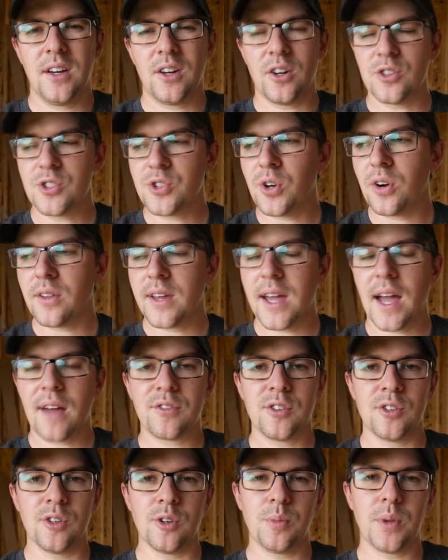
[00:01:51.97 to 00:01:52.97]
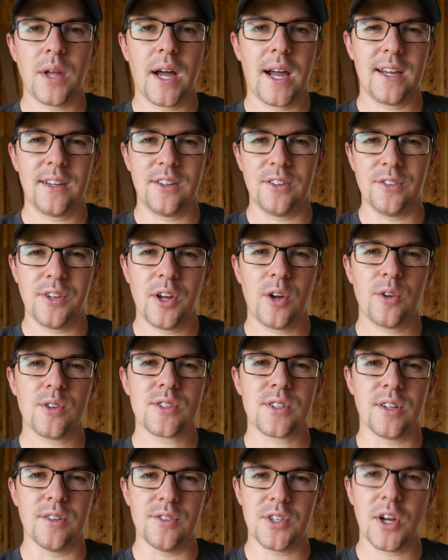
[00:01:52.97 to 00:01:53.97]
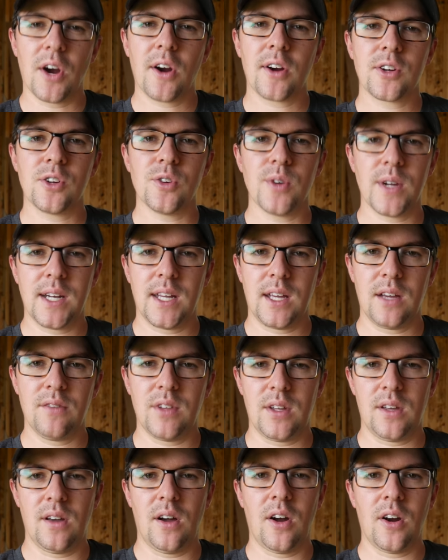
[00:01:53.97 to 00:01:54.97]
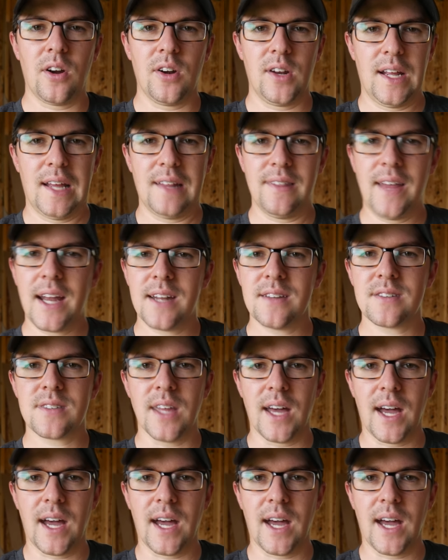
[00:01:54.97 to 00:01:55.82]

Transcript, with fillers: or shortly after you apply it, you'll notice a dark greening of the yard, and that is the